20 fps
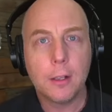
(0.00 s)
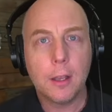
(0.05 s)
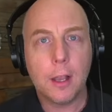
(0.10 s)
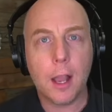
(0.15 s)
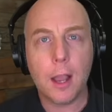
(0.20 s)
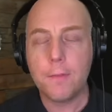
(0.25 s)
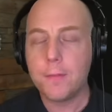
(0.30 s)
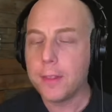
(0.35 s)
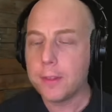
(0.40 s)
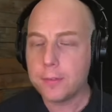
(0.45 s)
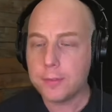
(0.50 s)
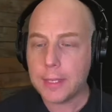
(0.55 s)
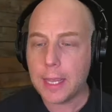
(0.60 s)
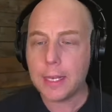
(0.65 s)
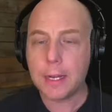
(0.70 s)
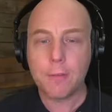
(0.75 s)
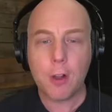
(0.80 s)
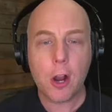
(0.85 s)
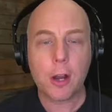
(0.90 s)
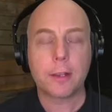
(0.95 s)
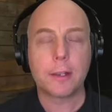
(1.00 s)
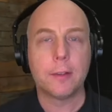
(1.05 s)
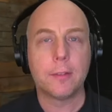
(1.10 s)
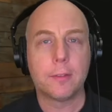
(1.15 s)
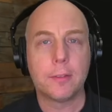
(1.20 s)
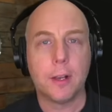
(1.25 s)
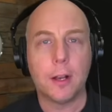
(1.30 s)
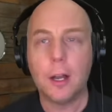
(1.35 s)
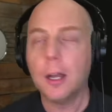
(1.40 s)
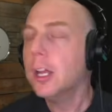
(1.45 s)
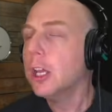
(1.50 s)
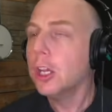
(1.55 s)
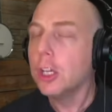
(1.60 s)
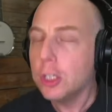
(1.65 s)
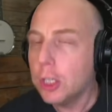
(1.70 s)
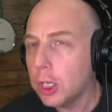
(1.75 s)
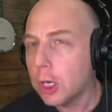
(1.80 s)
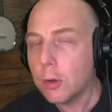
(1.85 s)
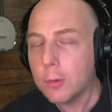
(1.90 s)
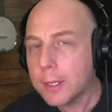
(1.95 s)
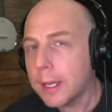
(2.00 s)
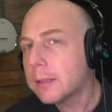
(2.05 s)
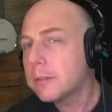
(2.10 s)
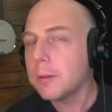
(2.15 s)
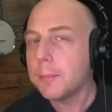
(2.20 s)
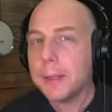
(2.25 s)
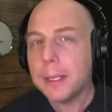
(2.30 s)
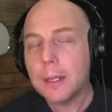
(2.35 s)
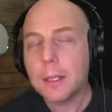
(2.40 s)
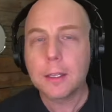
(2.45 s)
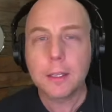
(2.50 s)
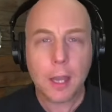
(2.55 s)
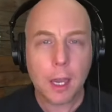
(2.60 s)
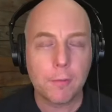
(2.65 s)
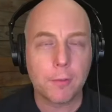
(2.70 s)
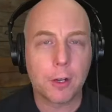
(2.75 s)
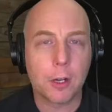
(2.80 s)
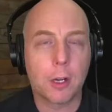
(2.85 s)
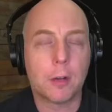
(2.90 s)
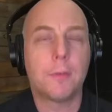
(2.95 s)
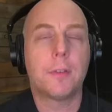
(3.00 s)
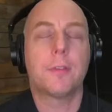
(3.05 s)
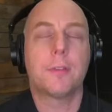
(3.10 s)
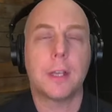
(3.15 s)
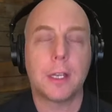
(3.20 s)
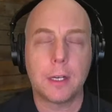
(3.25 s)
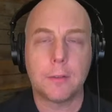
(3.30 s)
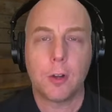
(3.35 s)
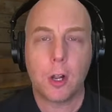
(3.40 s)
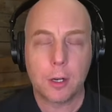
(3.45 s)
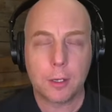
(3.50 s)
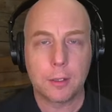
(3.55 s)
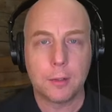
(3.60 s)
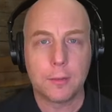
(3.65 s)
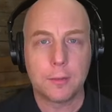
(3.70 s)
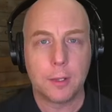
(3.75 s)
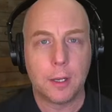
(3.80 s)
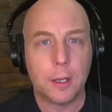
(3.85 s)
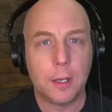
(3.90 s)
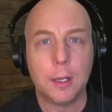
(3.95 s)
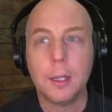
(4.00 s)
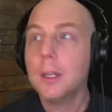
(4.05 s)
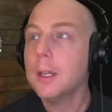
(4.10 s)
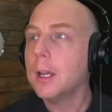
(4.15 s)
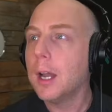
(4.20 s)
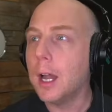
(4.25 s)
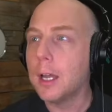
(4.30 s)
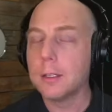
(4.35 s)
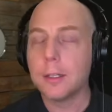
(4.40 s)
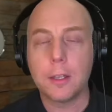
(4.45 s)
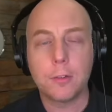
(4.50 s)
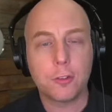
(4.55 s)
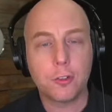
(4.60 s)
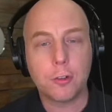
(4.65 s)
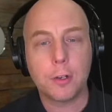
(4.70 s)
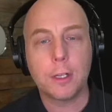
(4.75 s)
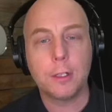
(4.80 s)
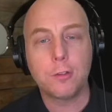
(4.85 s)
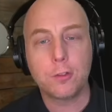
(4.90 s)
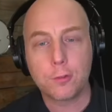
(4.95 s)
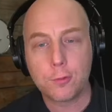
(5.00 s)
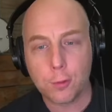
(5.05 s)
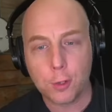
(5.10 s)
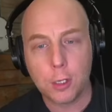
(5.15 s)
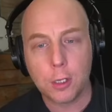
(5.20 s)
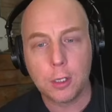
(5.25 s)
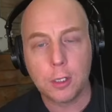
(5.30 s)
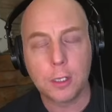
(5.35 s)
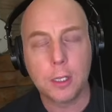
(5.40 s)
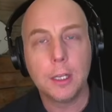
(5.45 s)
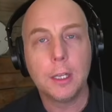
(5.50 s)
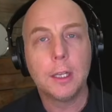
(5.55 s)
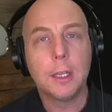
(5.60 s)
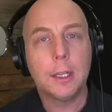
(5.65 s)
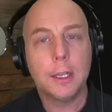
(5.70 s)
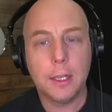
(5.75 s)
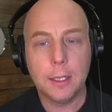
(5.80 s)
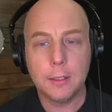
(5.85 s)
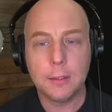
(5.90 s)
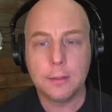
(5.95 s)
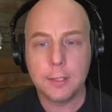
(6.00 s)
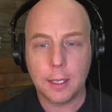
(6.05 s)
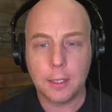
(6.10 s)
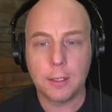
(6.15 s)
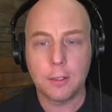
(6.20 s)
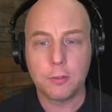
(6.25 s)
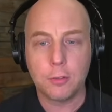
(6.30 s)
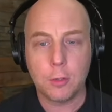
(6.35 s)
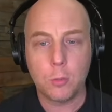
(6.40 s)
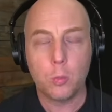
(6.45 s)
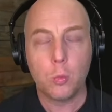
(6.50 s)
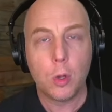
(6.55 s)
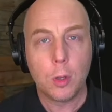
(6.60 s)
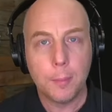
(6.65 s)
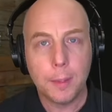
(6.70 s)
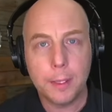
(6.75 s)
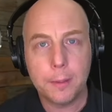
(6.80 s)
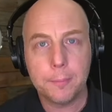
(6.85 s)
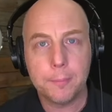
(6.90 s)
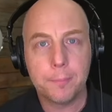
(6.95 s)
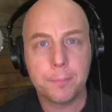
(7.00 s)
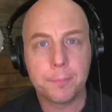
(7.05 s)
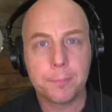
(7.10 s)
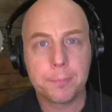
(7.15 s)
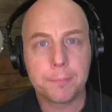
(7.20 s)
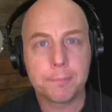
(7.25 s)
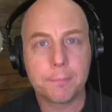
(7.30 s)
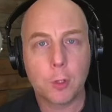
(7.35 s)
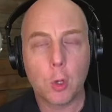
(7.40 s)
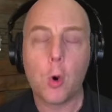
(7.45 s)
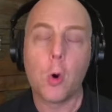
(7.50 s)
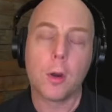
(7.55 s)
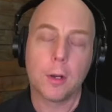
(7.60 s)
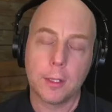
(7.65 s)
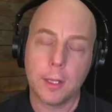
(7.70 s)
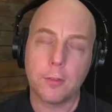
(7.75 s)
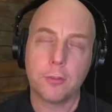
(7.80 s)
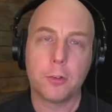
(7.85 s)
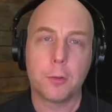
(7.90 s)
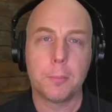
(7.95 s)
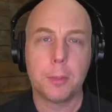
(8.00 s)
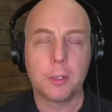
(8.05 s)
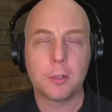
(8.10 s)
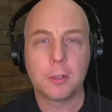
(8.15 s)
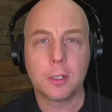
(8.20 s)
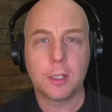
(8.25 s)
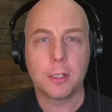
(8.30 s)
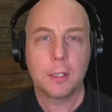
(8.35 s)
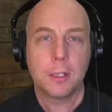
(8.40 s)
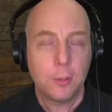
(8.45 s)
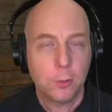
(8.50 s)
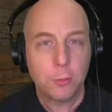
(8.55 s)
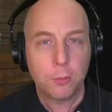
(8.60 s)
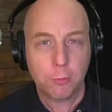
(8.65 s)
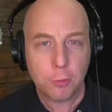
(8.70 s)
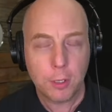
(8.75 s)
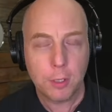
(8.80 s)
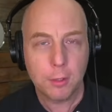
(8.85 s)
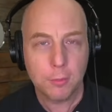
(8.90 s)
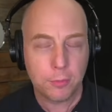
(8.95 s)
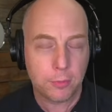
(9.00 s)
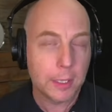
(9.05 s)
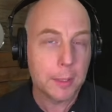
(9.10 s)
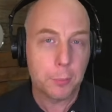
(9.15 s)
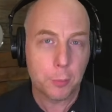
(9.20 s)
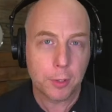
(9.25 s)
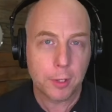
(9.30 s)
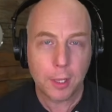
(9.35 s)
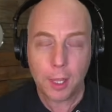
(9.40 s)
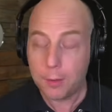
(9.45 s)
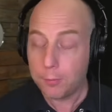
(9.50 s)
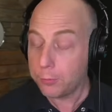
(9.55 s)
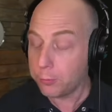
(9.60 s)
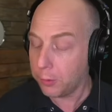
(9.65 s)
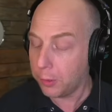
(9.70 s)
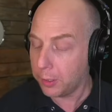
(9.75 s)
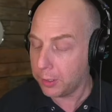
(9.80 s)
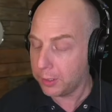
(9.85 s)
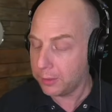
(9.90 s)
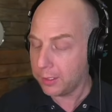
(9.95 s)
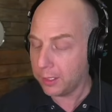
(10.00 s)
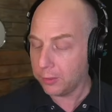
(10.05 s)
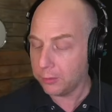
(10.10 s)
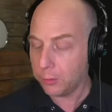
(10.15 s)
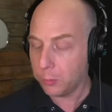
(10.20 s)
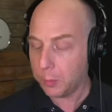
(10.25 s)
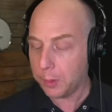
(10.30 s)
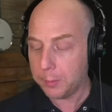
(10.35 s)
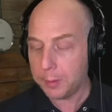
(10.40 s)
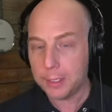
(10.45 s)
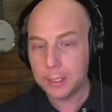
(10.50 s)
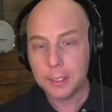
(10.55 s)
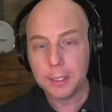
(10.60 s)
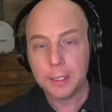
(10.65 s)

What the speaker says: of the state of Arkansas. You don't get to be the governor of a state of Arkansas unless you're a strong, intelligent woman. Or unless you're Bill Clinton and you sleep with a lot of strong, intelligent women.